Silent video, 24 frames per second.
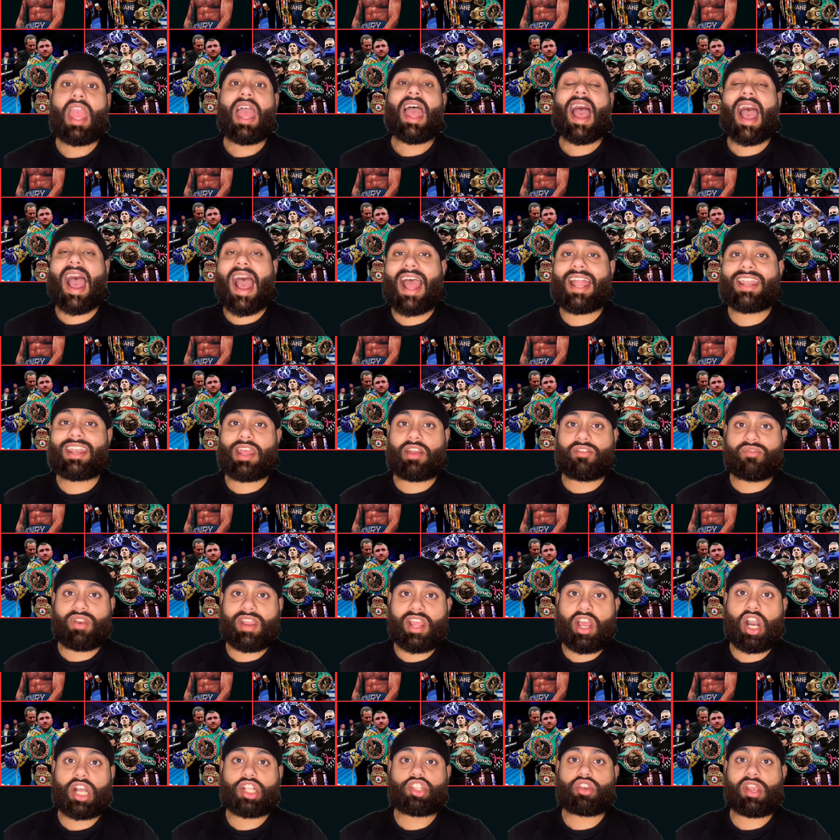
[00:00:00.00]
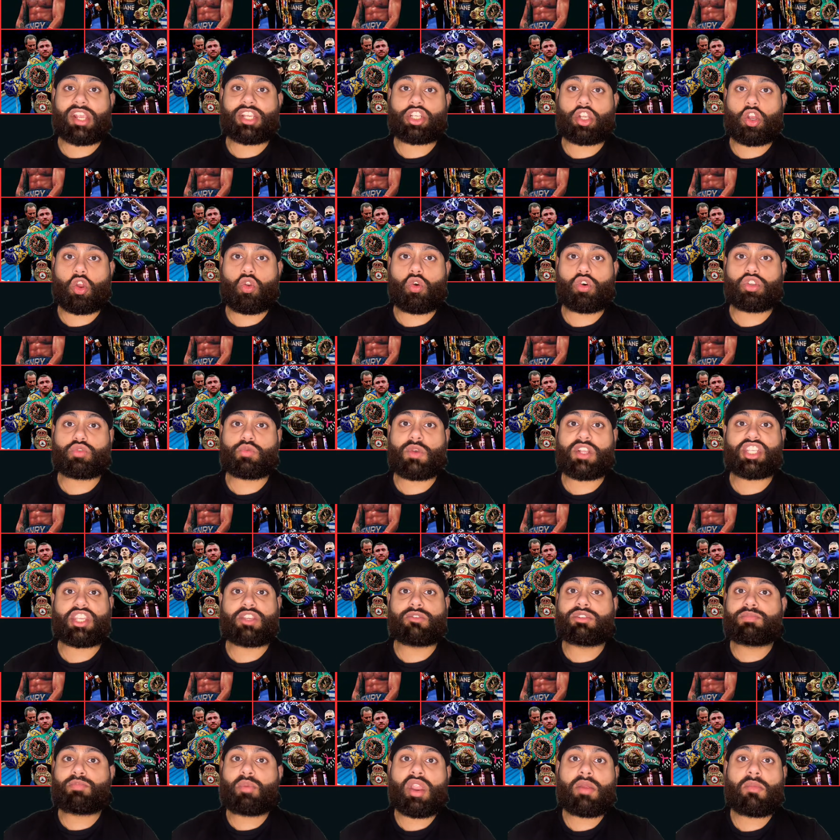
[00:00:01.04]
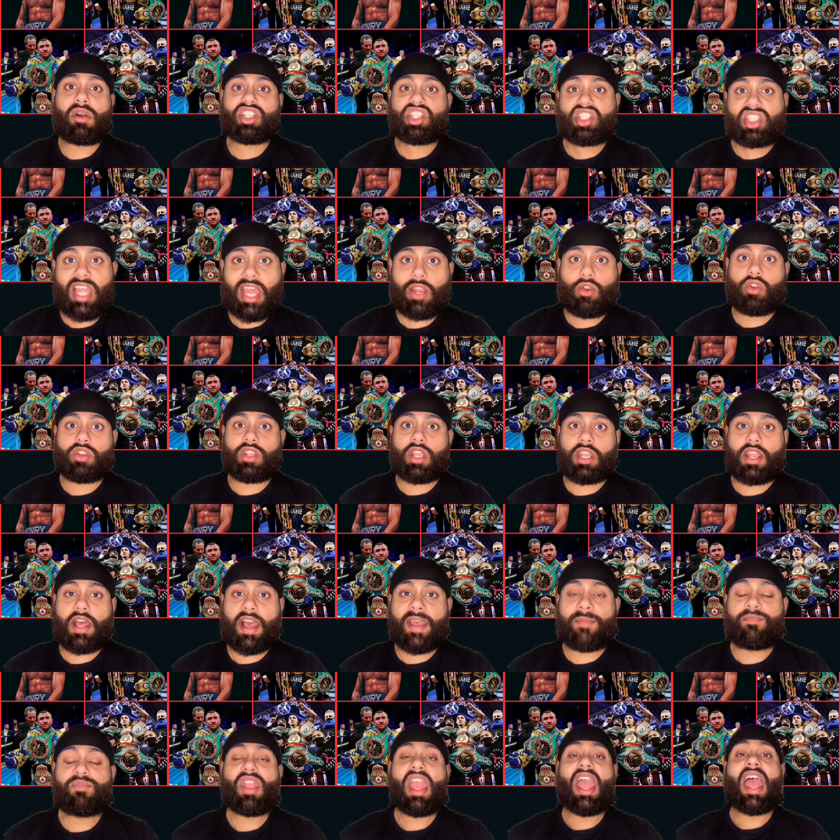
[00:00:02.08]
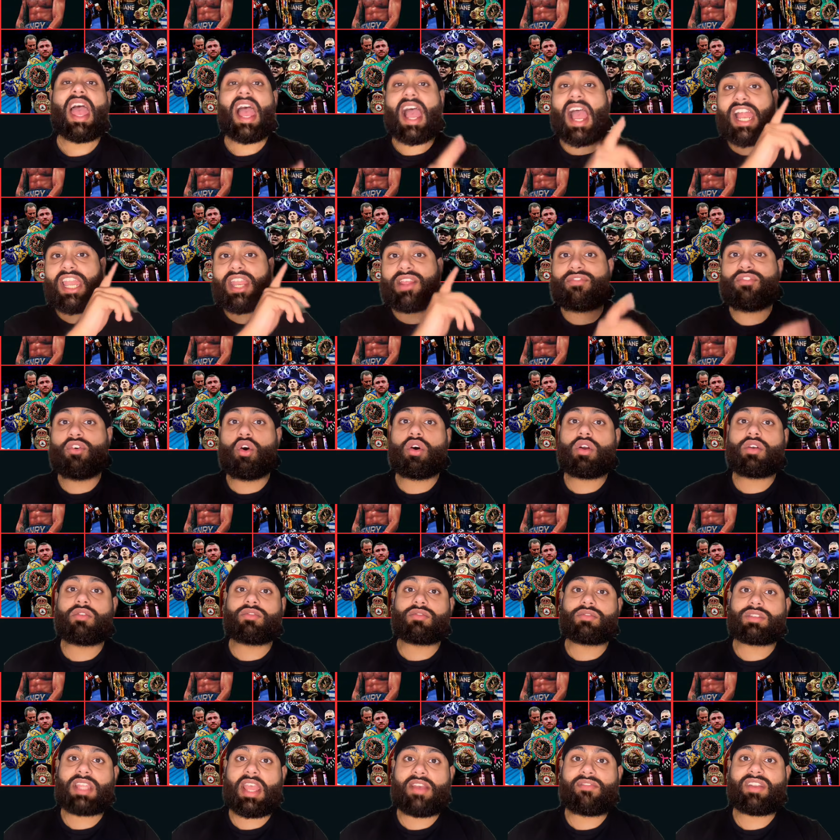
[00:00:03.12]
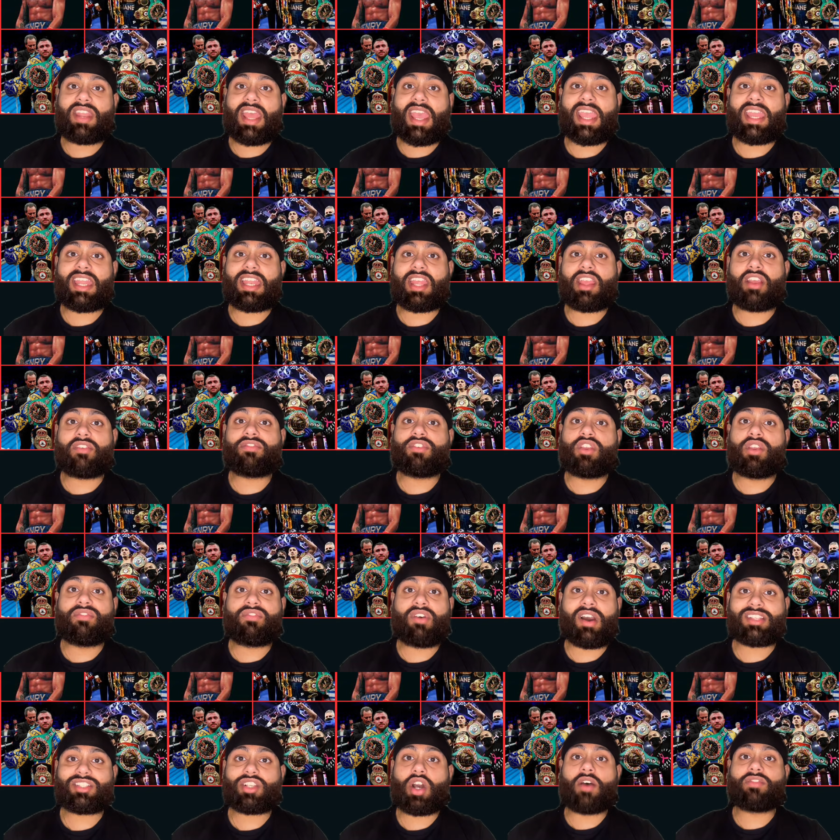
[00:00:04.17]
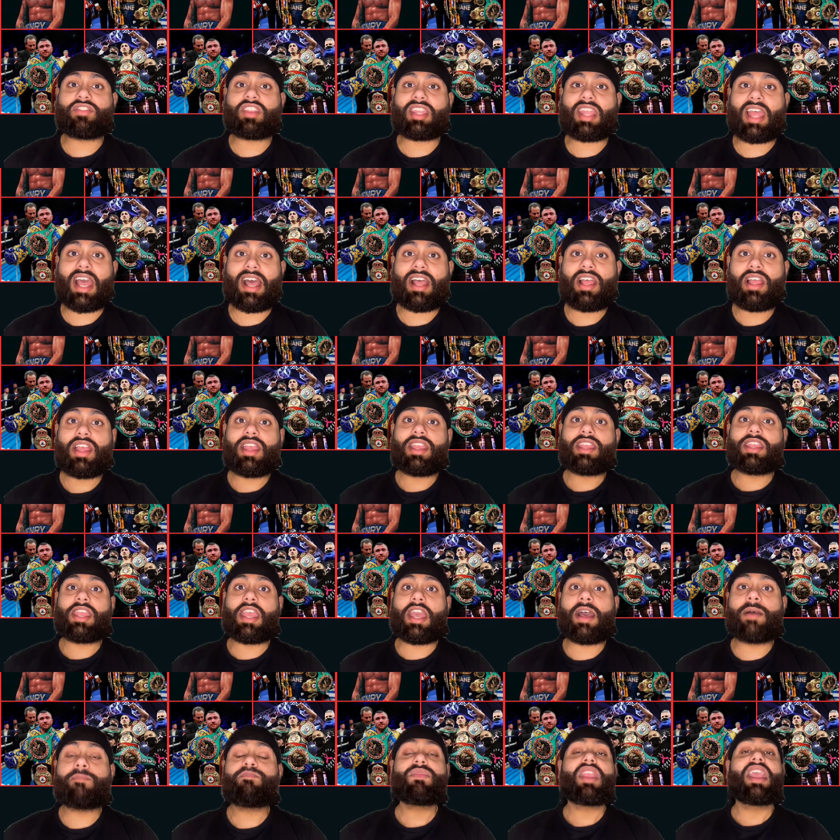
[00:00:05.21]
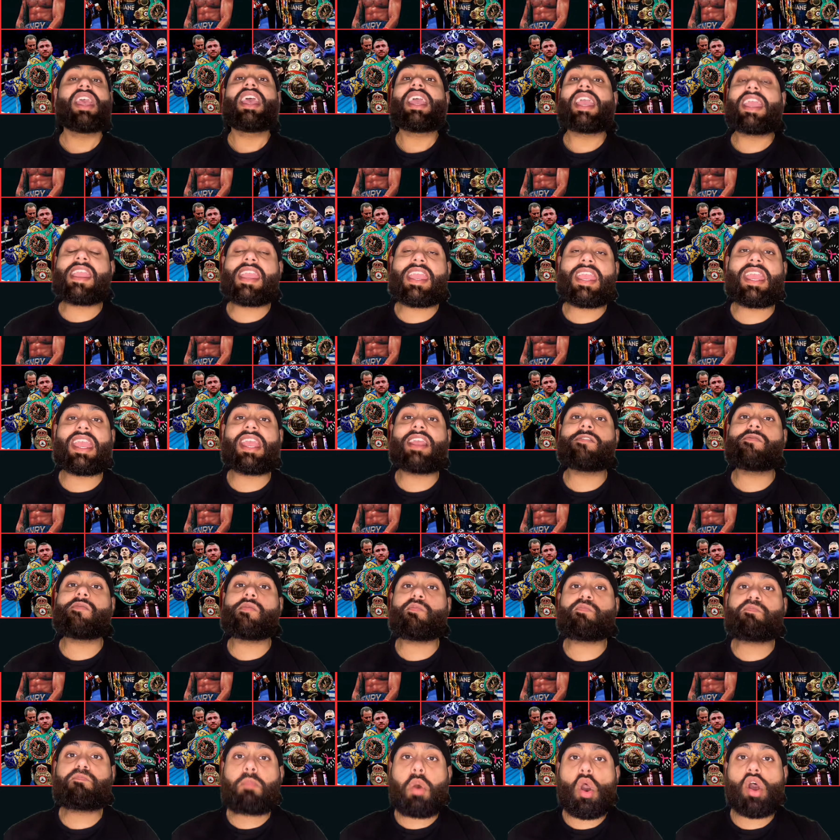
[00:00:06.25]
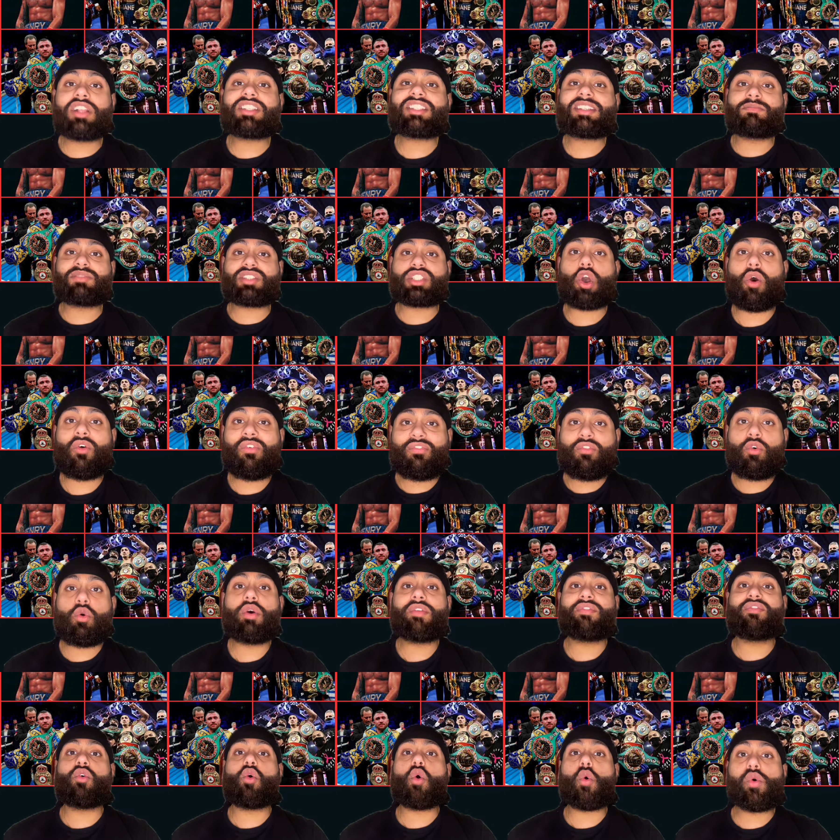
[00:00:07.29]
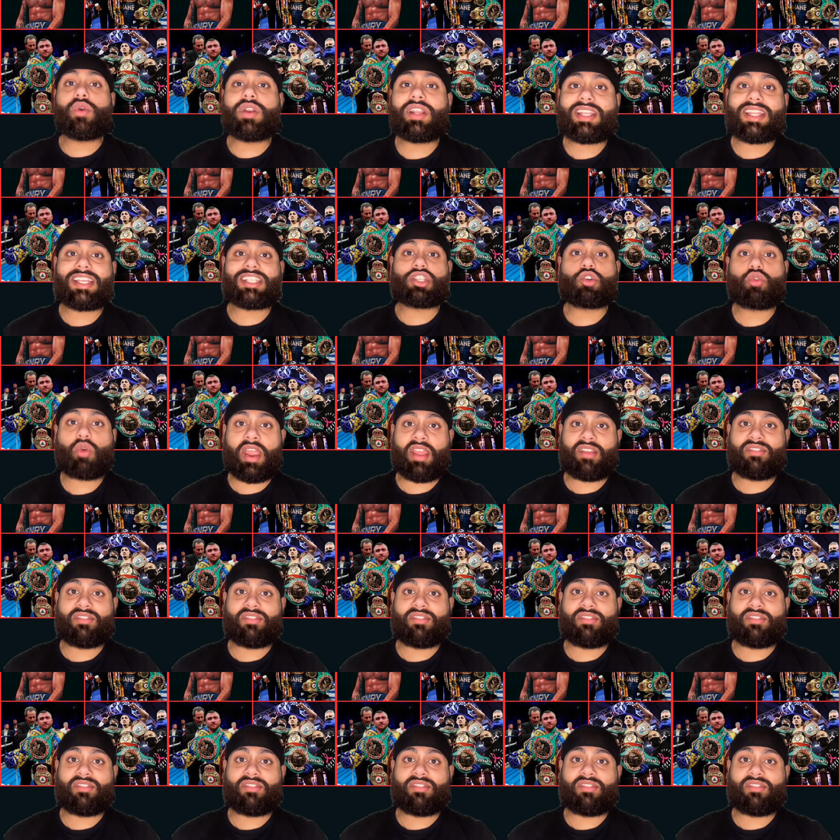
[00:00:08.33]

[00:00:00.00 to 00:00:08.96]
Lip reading: And a rehydration clause, which he was pretty much dead on the night. And he fought Devin Haney a few fights after that, yeah? He puts himself forward for all of these great